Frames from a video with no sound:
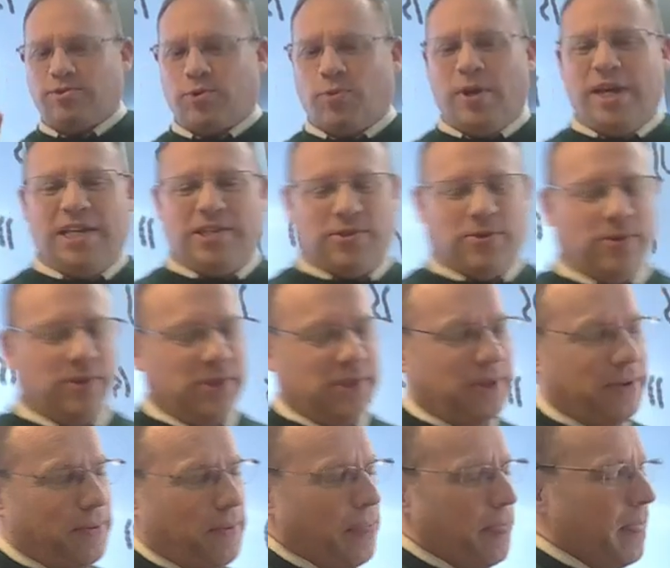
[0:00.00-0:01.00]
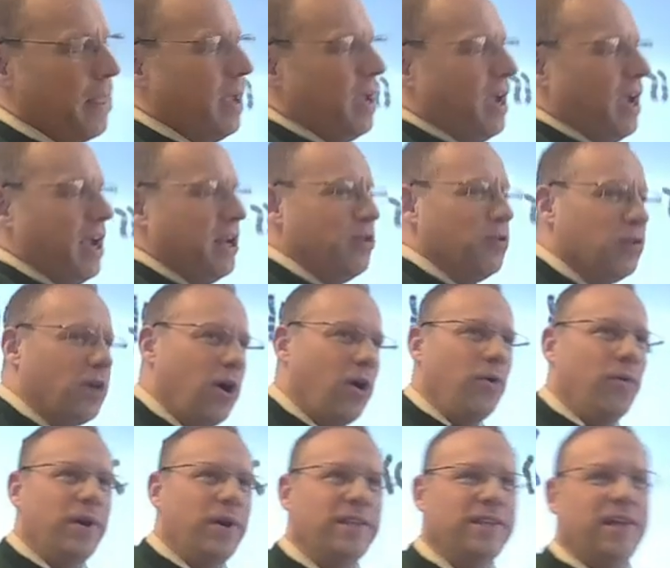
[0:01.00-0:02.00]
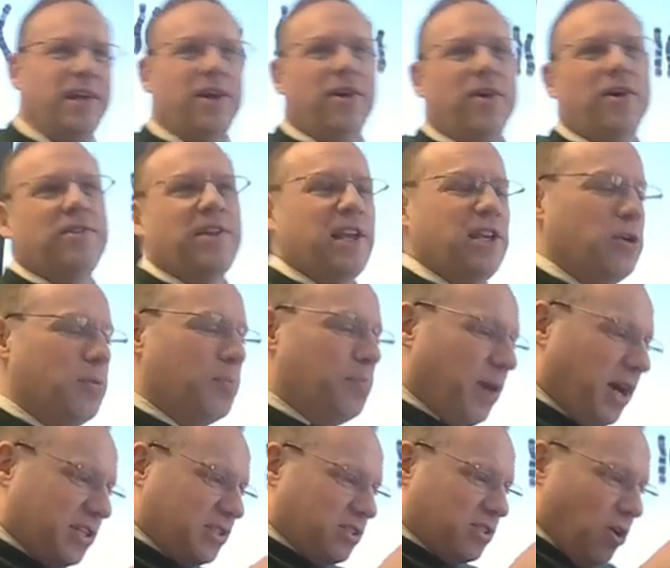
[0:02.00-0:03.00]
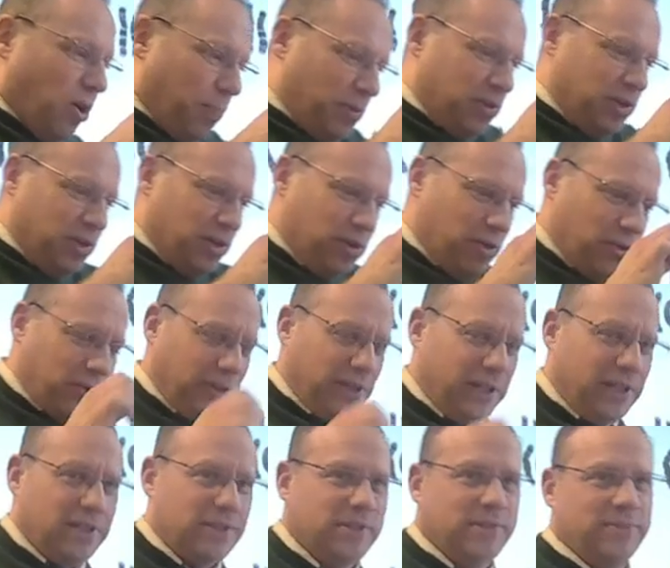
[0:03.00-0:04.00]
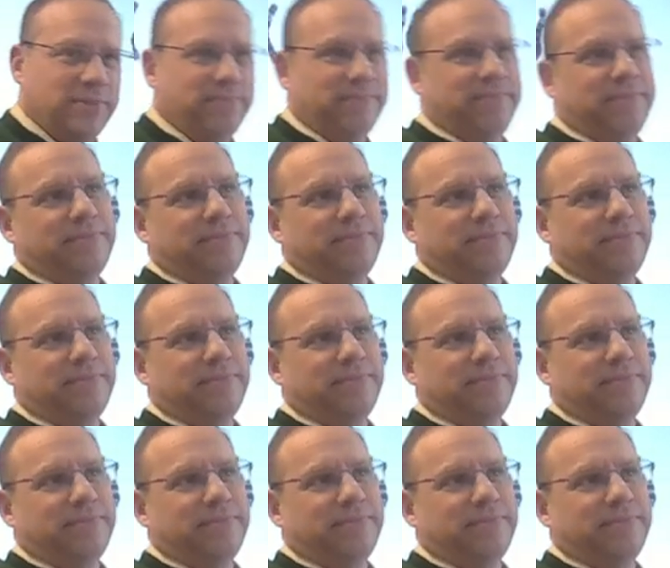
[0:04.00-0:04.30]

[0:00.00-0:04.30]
tweezers, and you go in there, and then you bust open the nucleus,